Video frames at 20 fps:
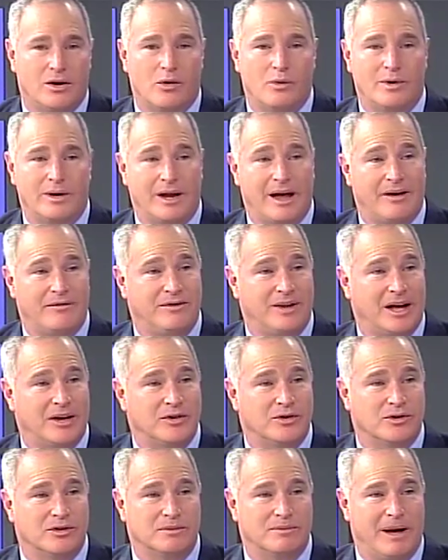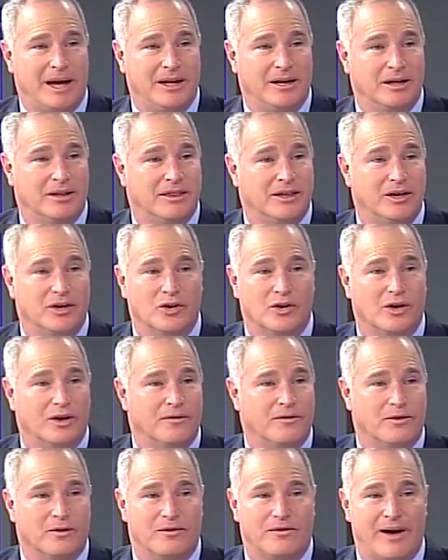know, when you have dentures made, you think you're
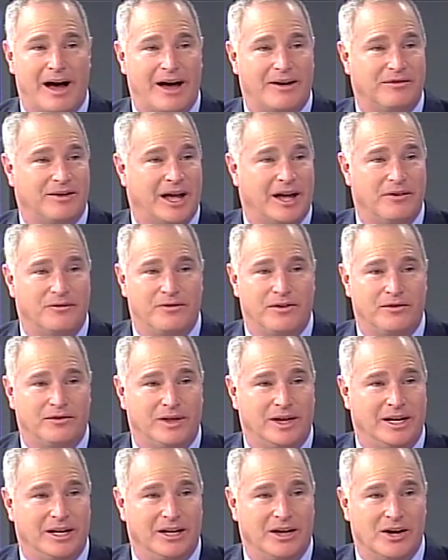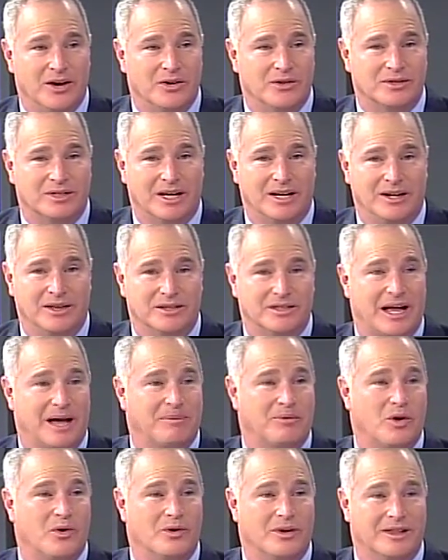good for 5, 10, 15 years and you
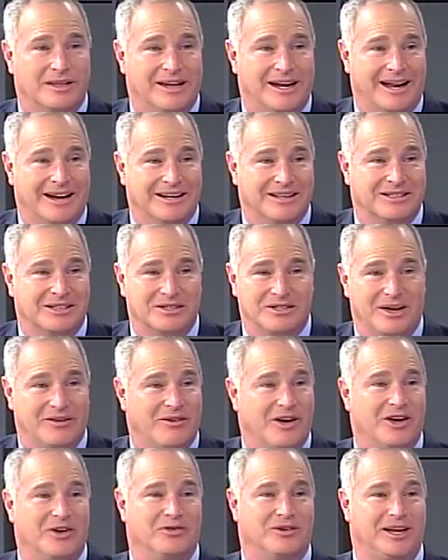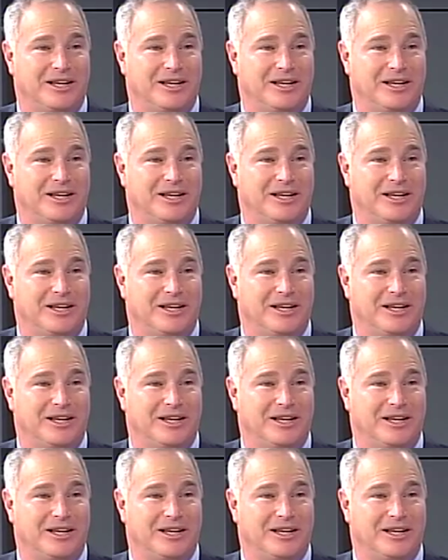stop going to the dentist because you have all your